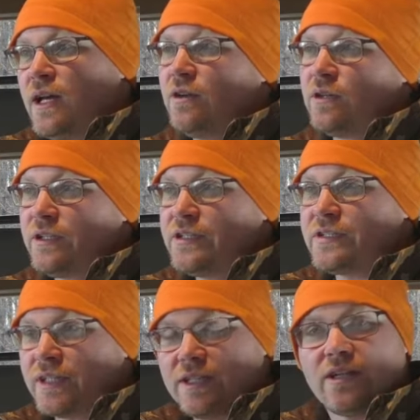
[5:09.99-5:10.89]
or at
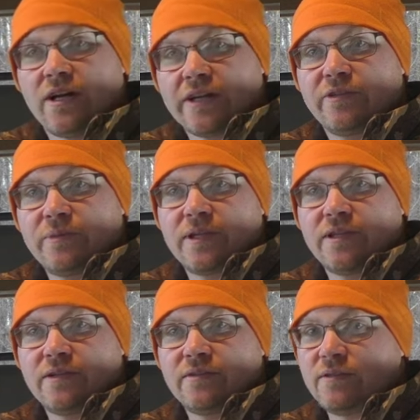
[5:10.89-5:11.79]
least they did not give
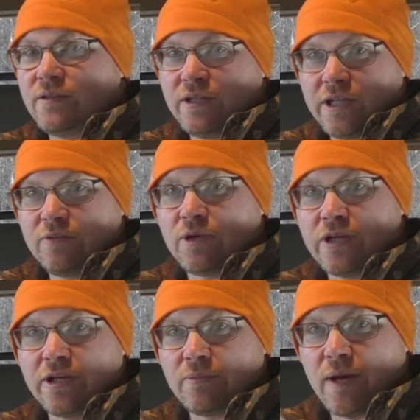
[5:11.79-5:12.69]
me anywhere
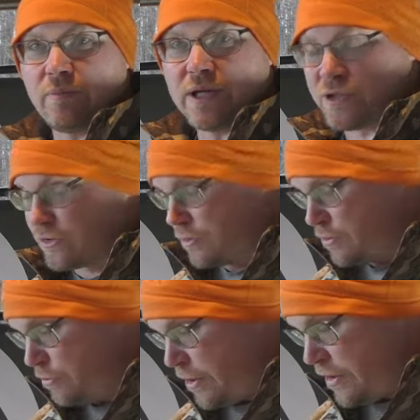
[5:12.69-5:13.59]
near my best
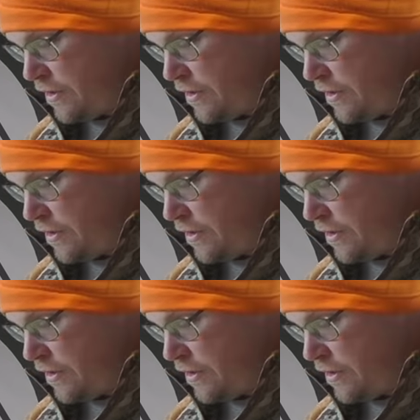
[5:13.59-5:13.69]
group.